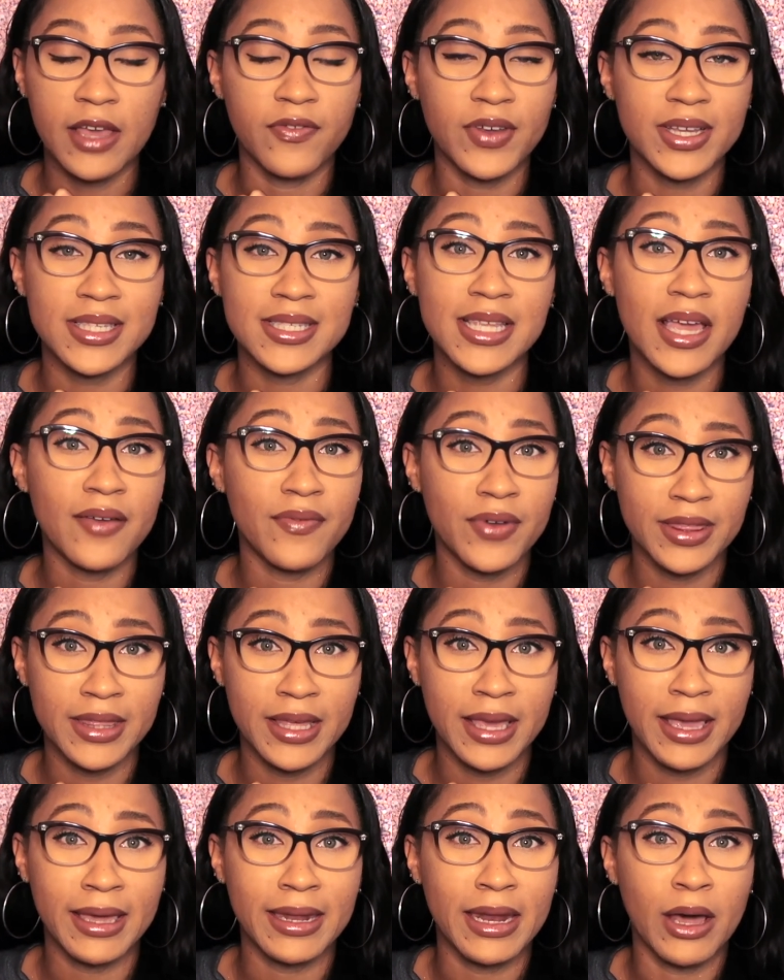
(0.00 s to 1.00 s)
It fixes
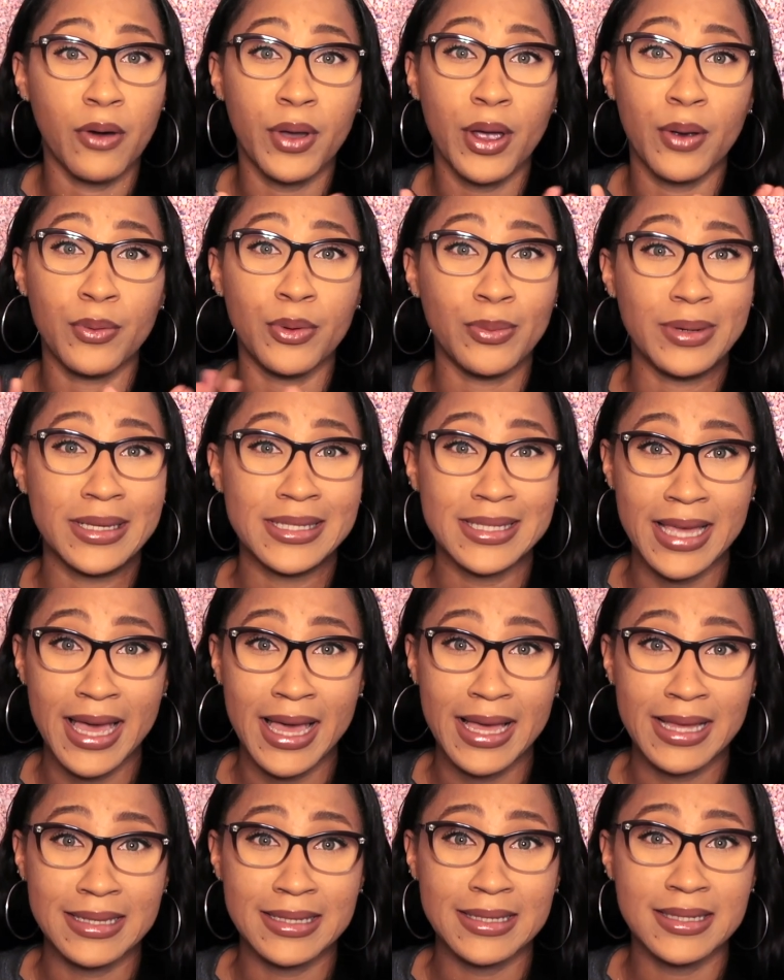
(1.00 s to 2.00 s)
everything. I don't care what she
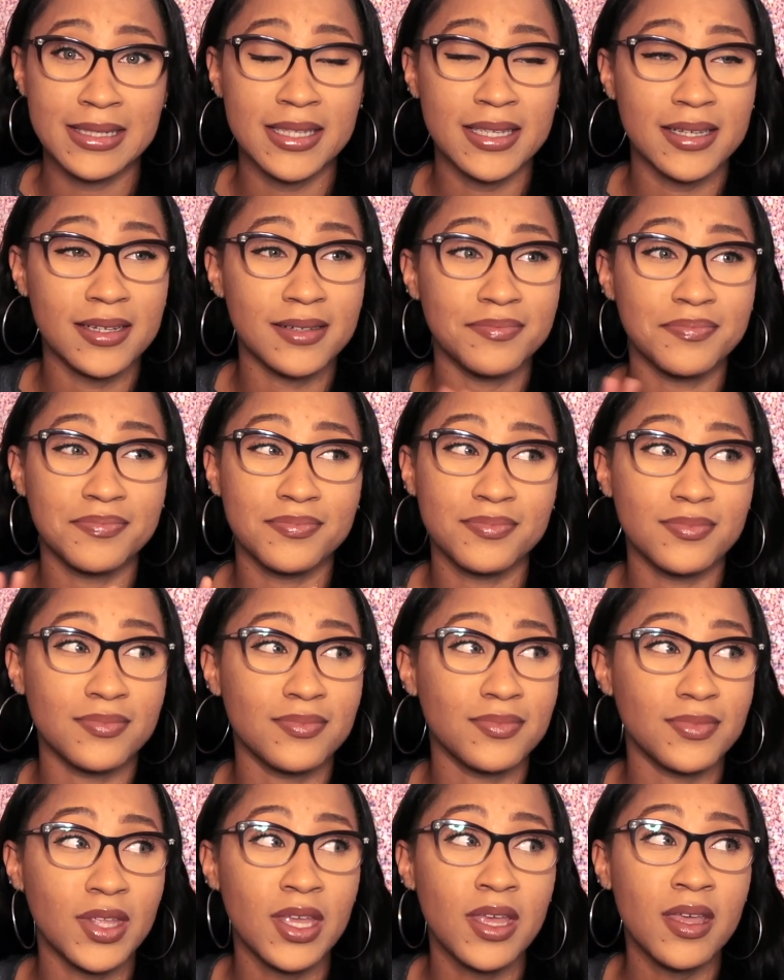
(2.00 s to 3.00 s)
says
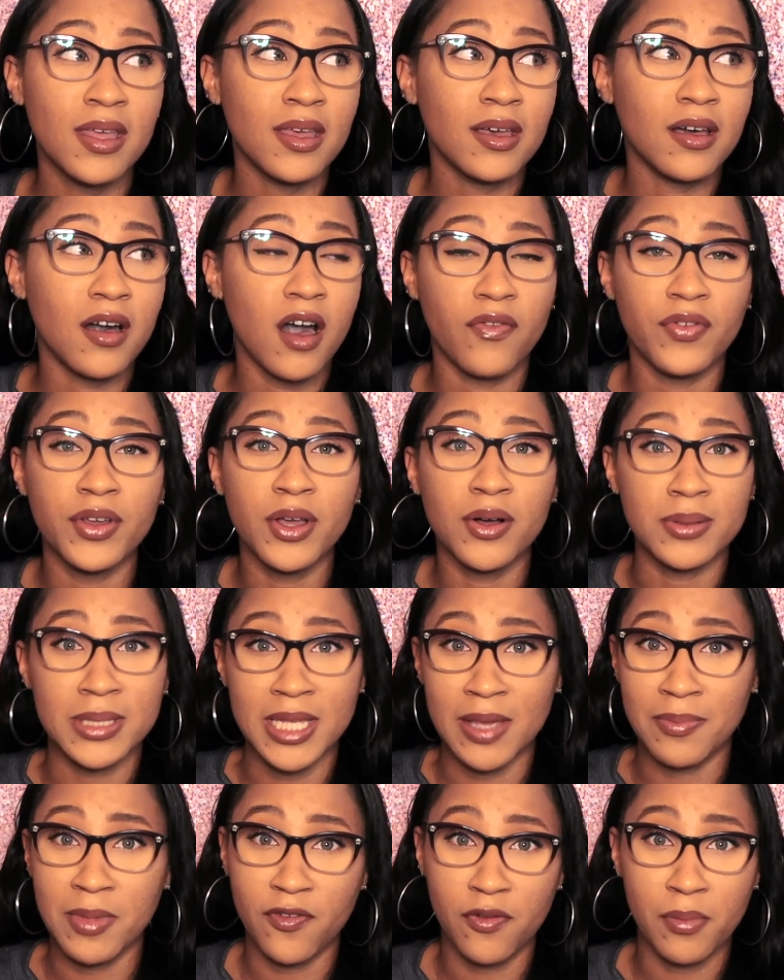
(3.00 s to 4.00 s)
coffee gonna
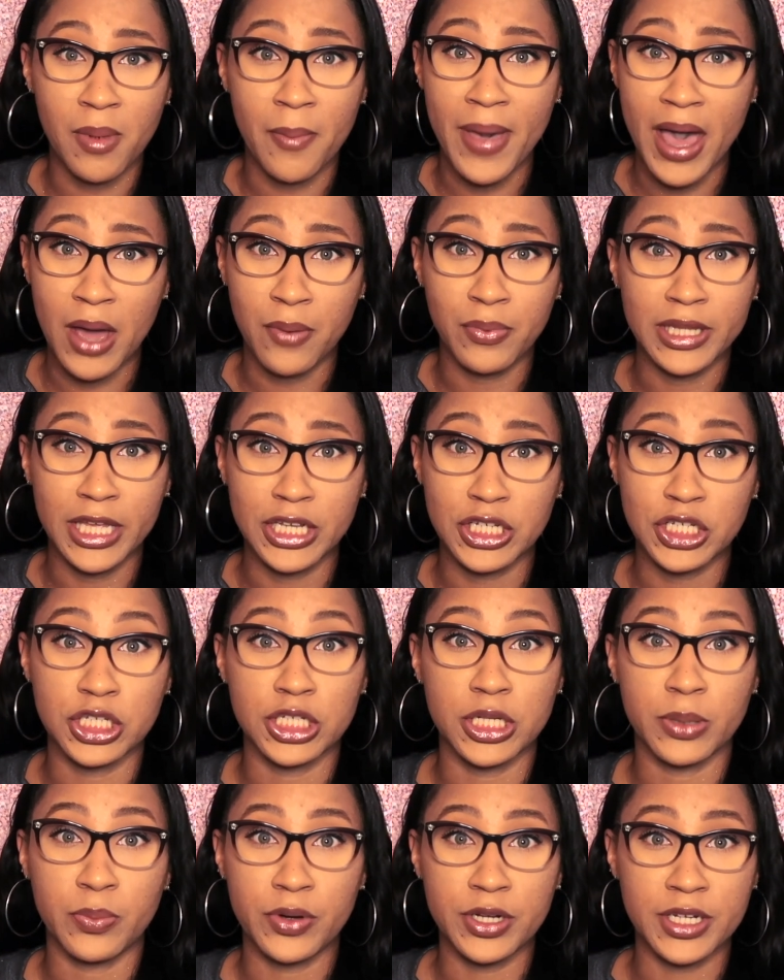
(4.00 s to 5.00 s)
save me from a bad
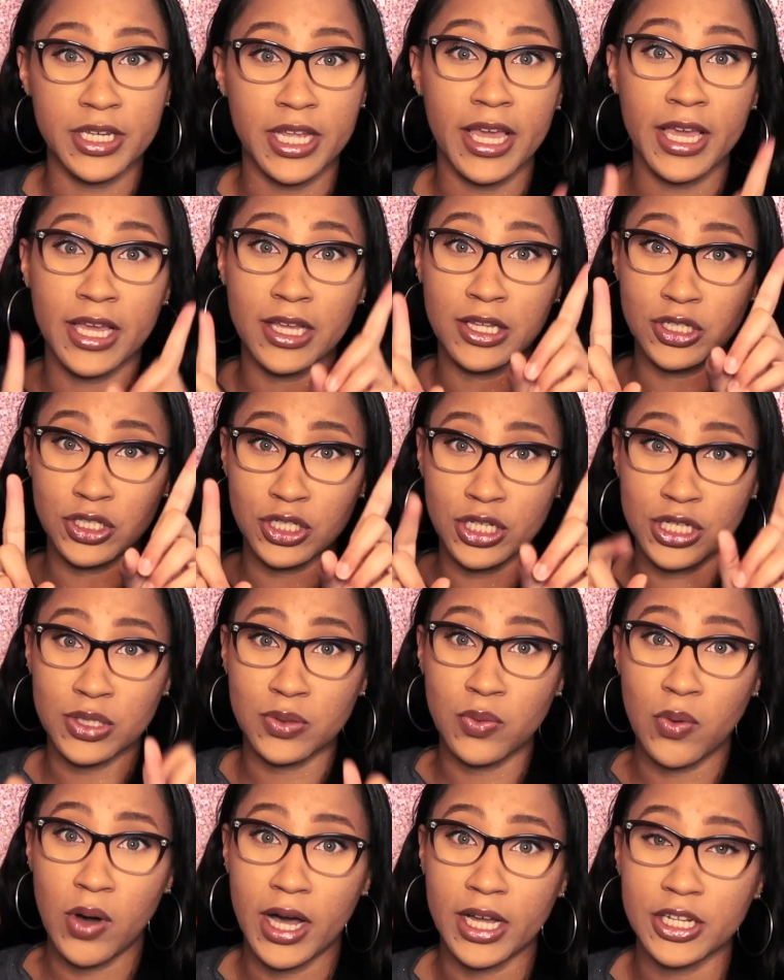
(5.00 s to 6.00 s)
relationship one day.
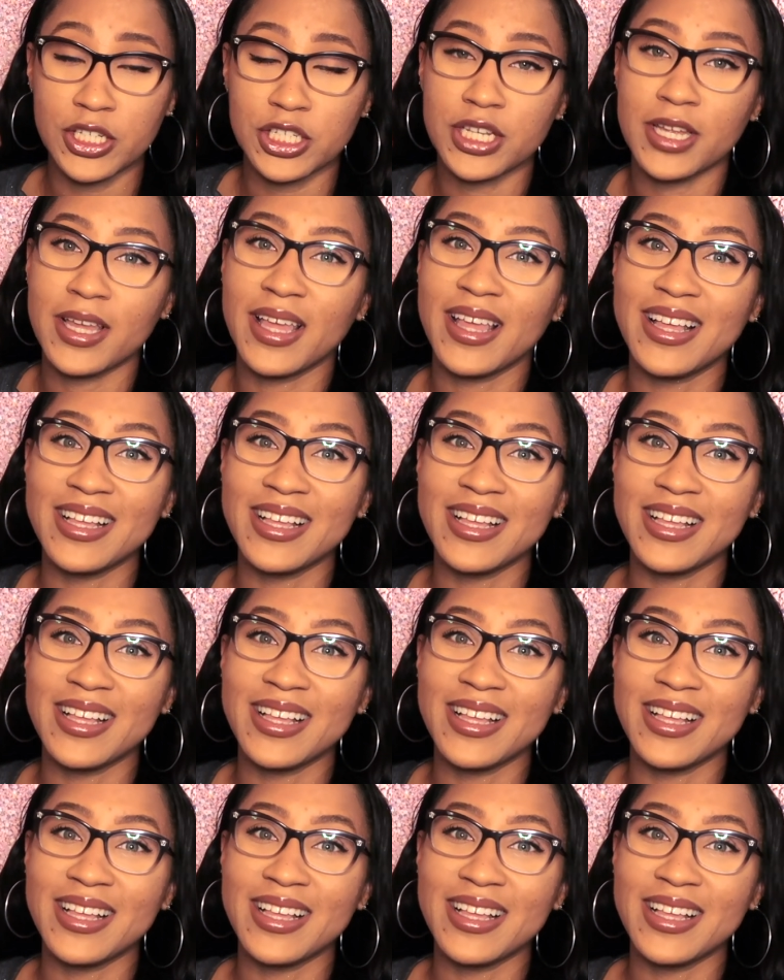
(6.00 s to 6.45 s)
Just watch.